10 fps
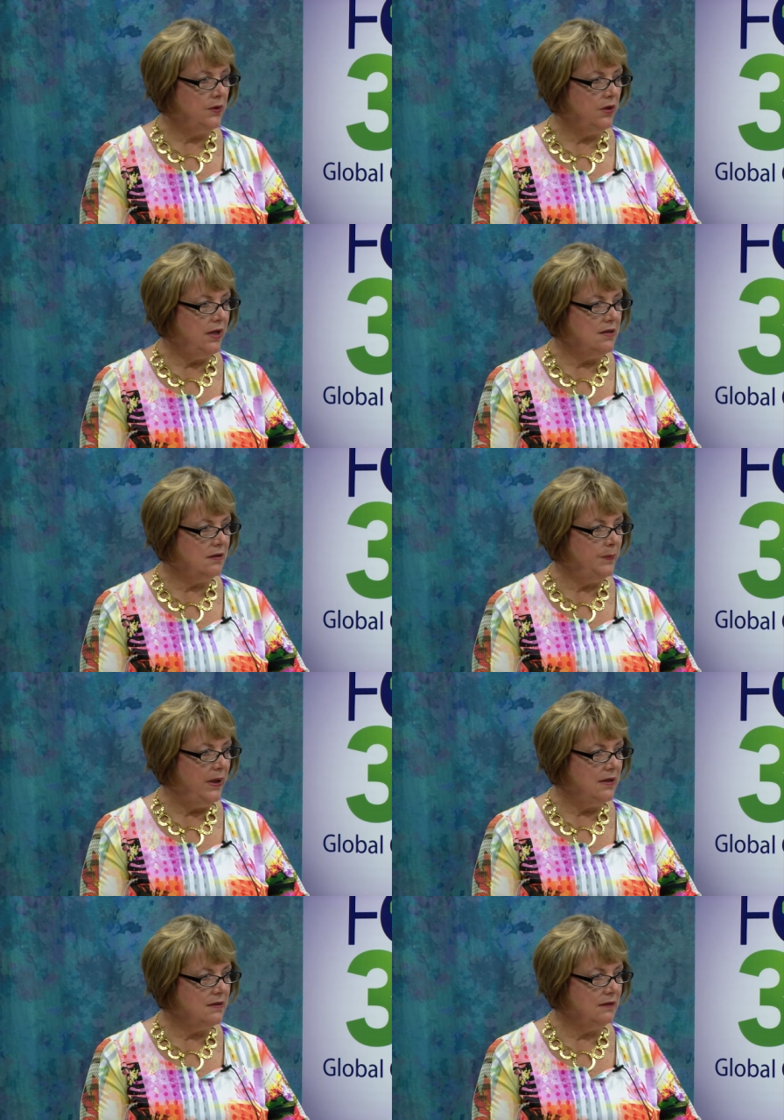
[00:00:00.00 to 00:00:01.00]
cookies that are
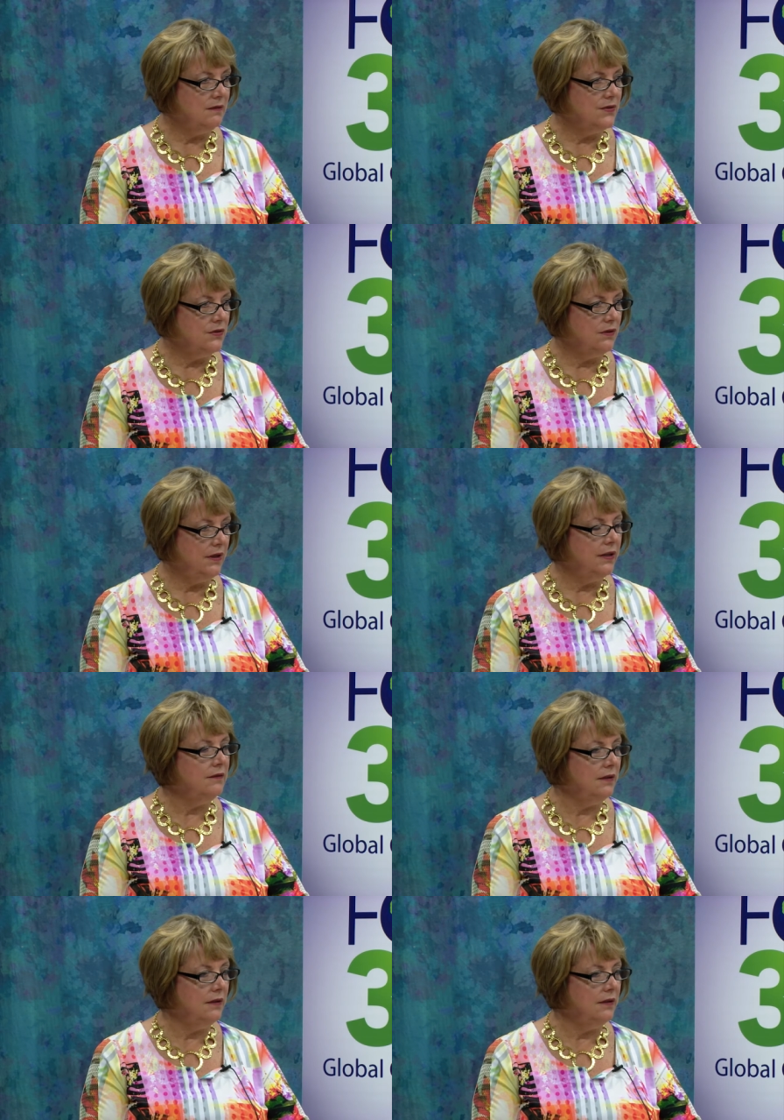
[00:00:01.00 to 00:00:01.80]
baked and and,